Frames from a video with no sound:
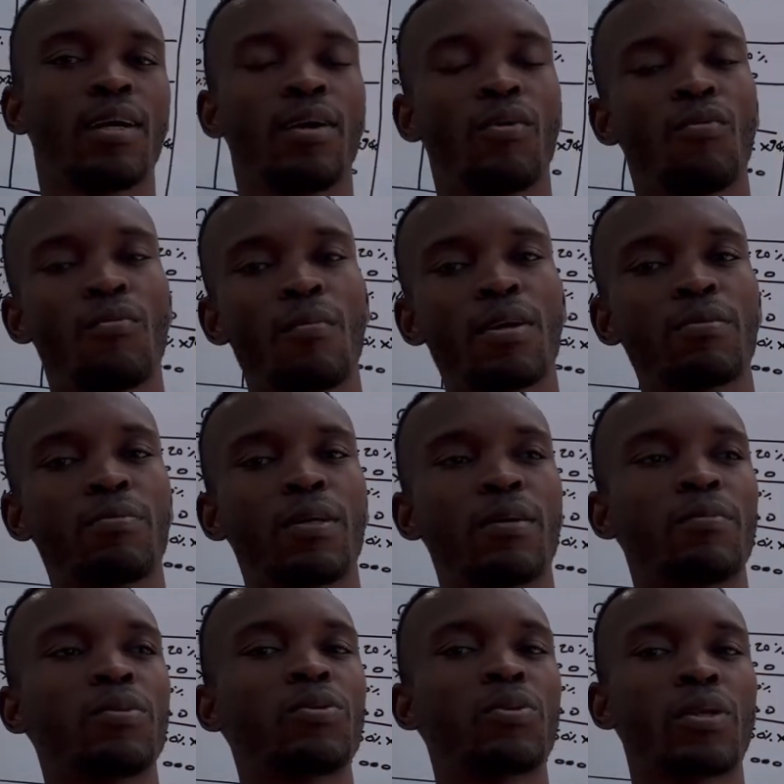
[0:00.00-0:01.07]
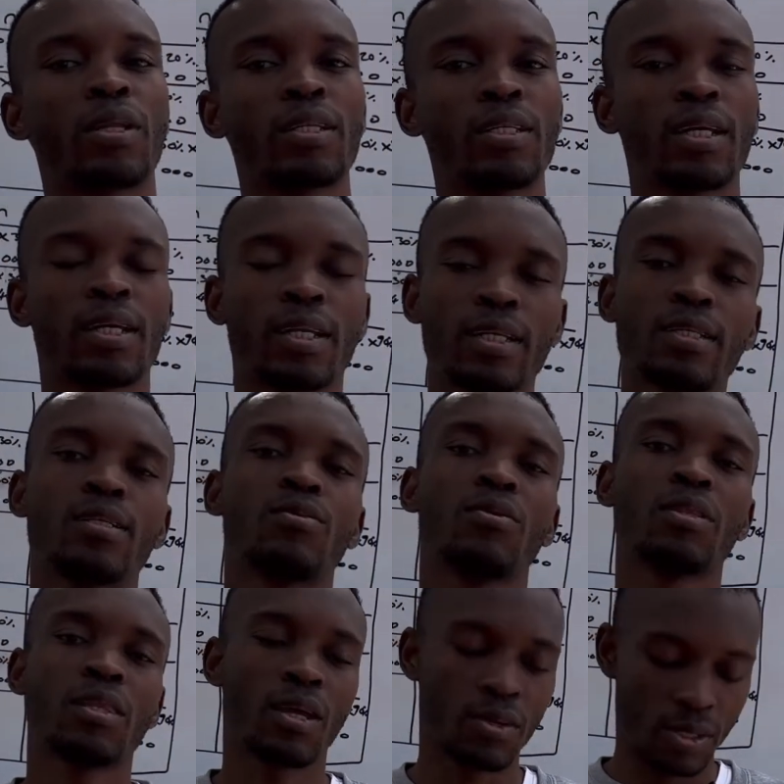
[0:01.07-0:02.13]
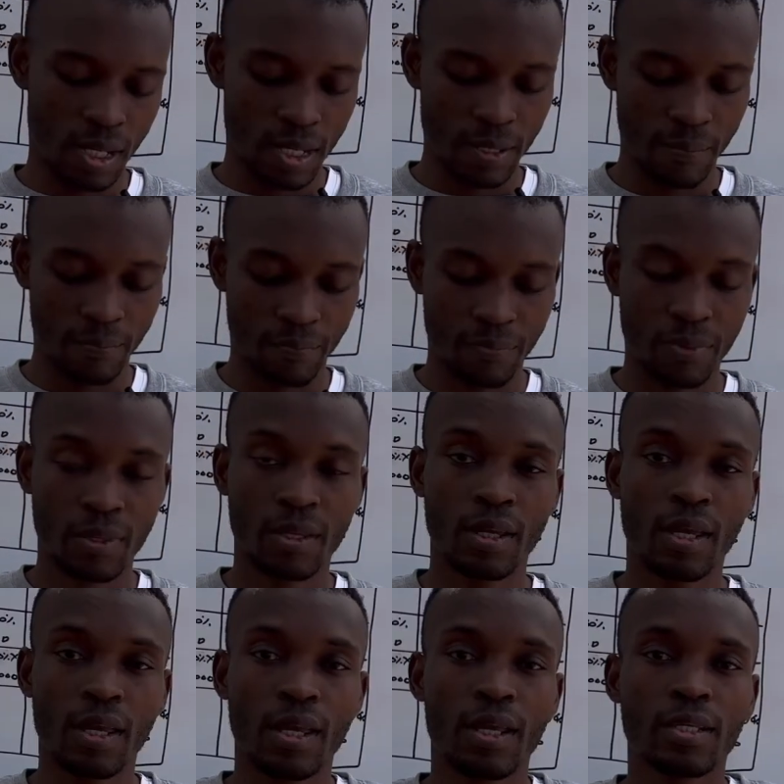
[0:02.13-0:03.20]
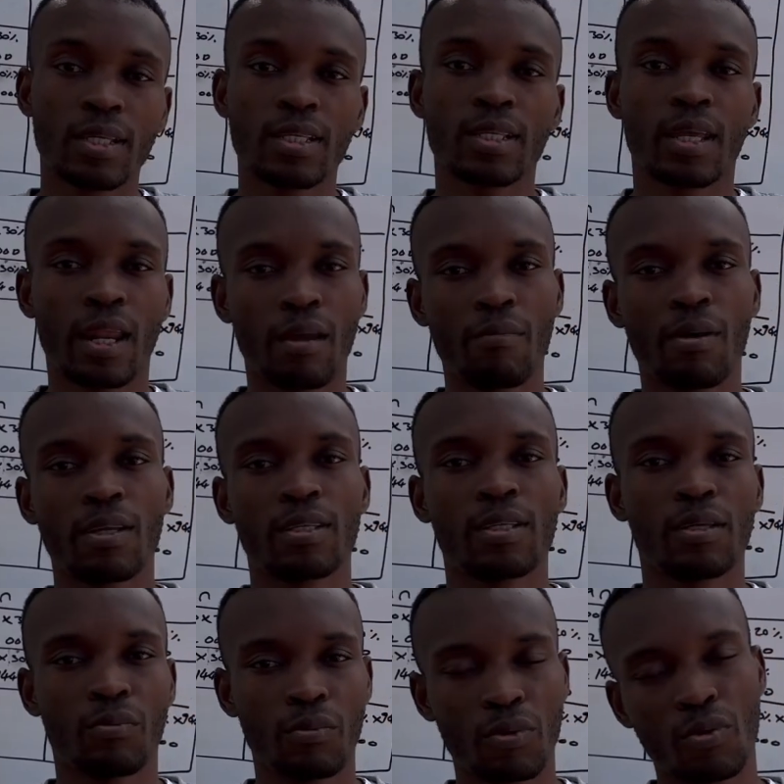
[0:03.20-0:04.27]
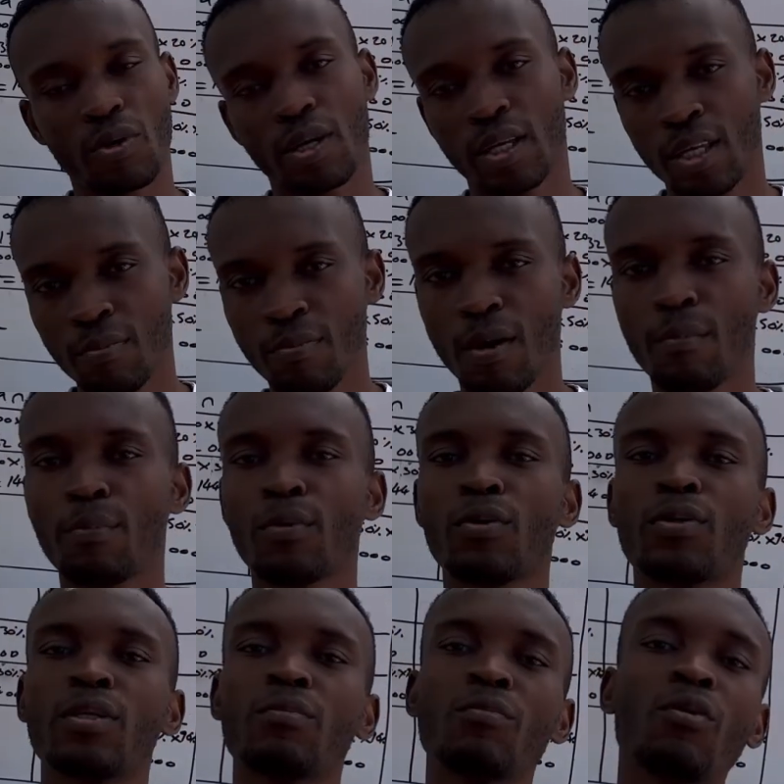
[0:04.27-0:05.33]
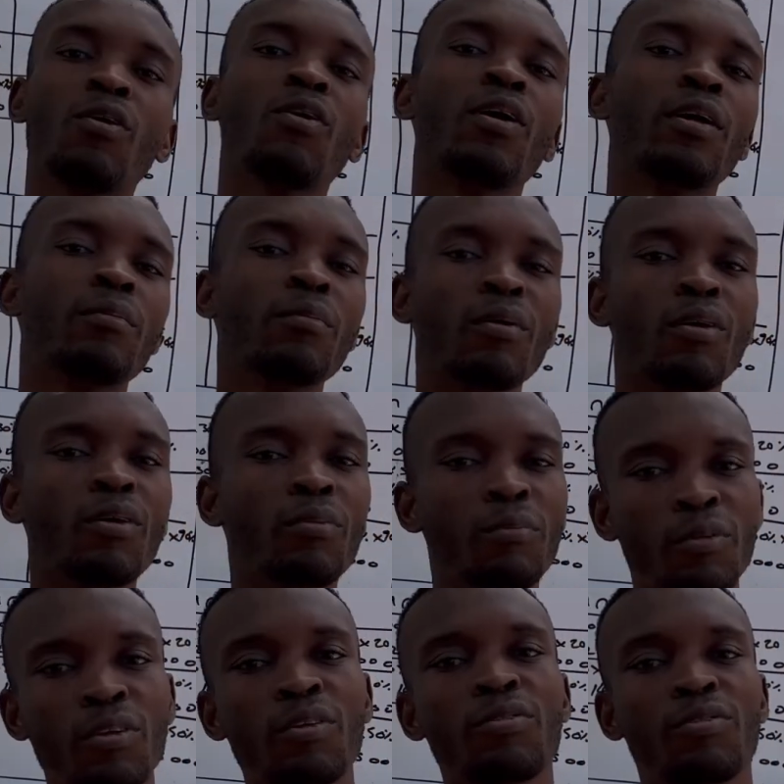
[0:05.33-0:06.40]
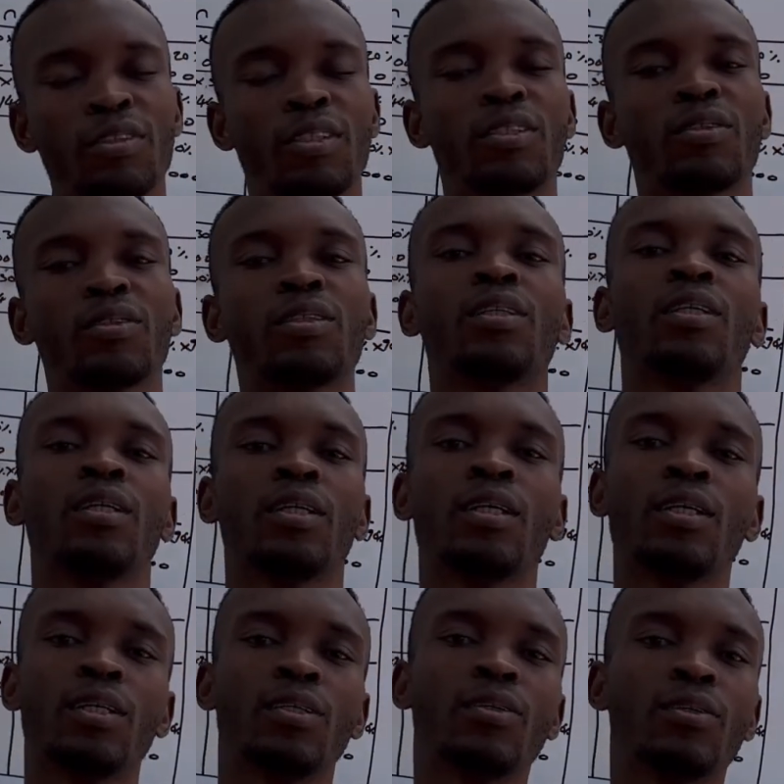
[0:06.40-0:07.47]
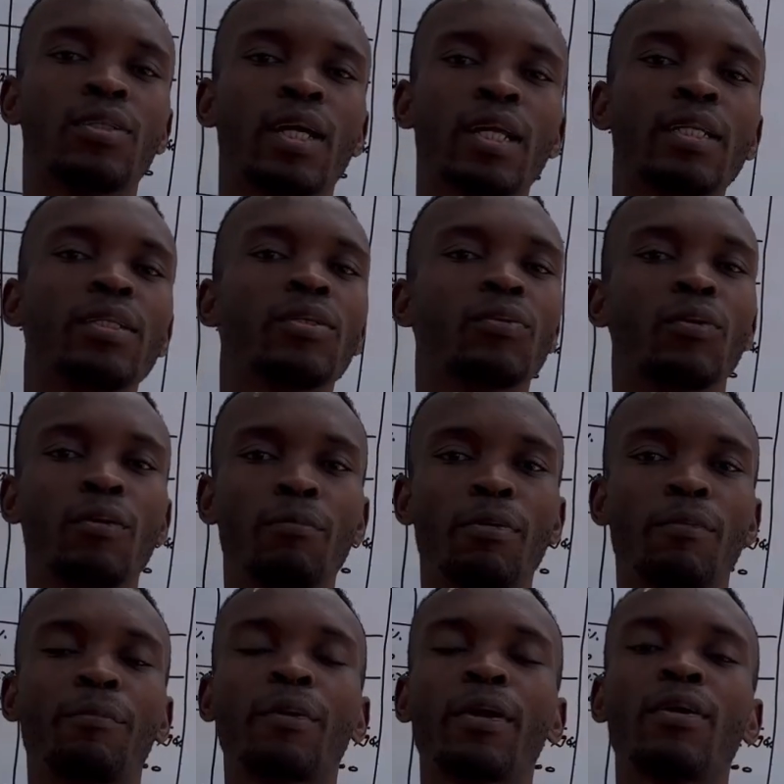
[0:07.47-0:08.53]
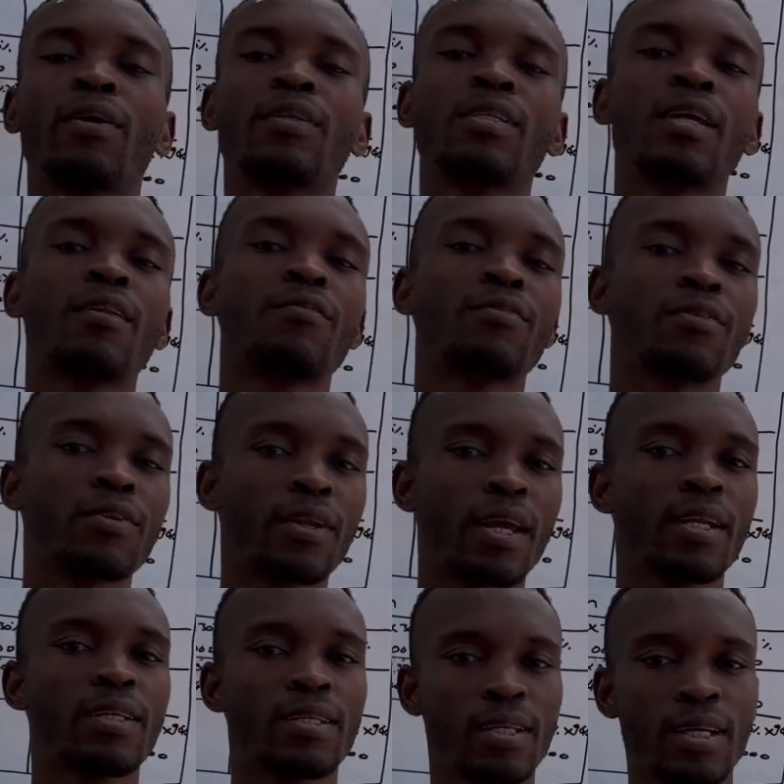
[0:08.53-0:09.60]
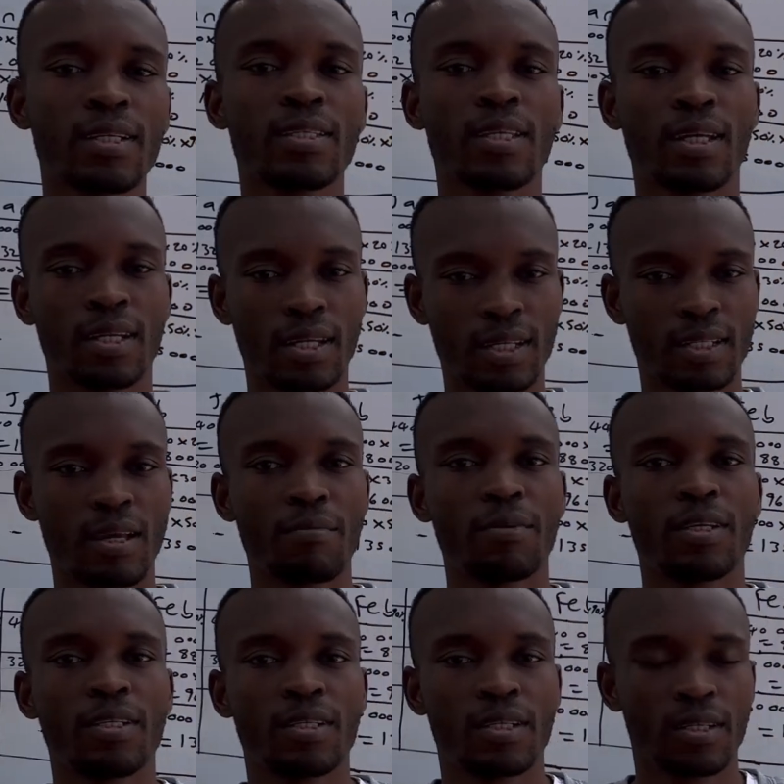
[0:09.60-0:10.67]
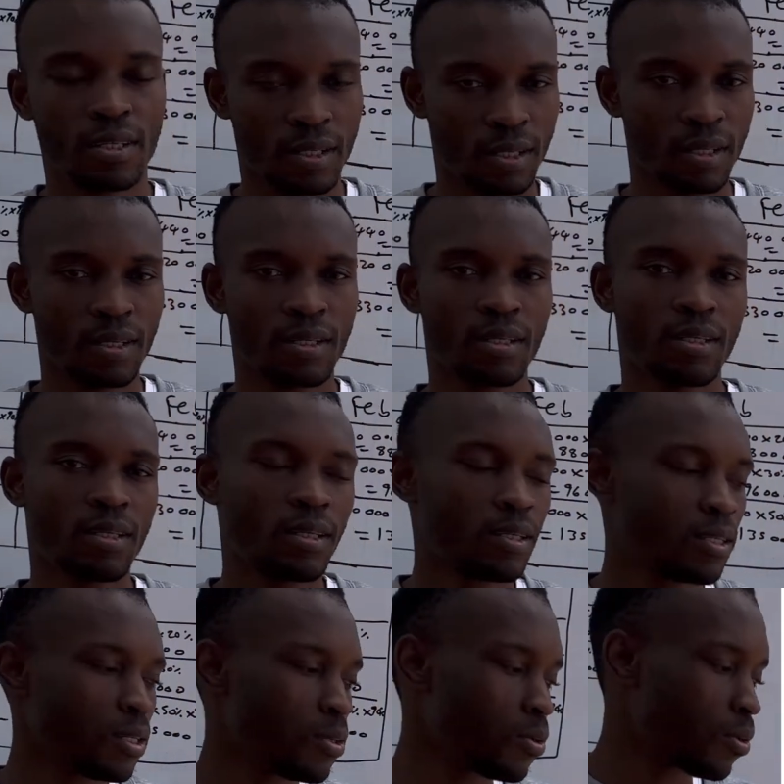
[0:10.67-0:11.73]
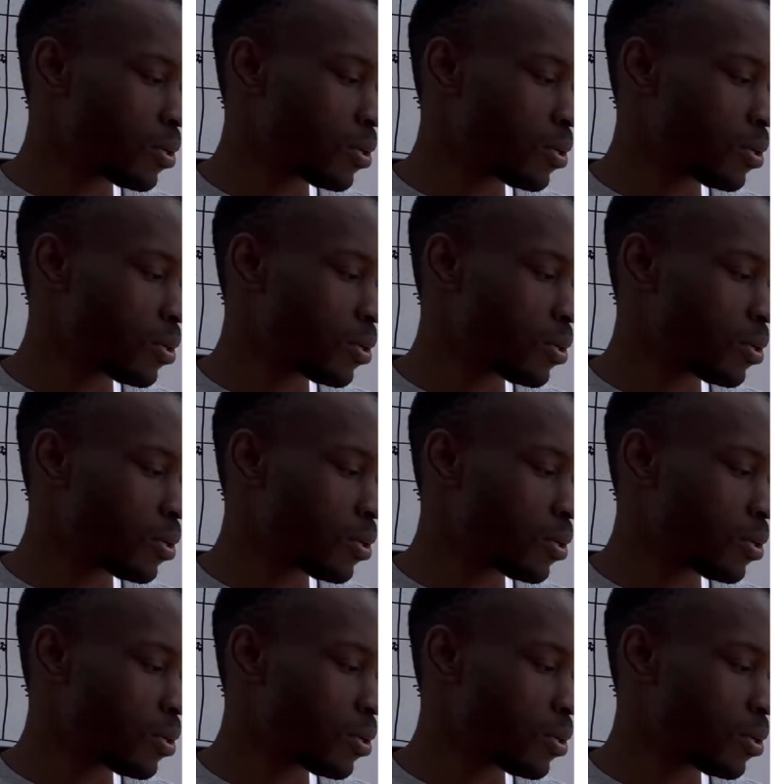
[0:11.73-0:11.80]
we must be able to reach at least 20,000 subscribers. We're gonna keep uploading more and more and more videos so that you will prepare yourself to write a test and examination. See you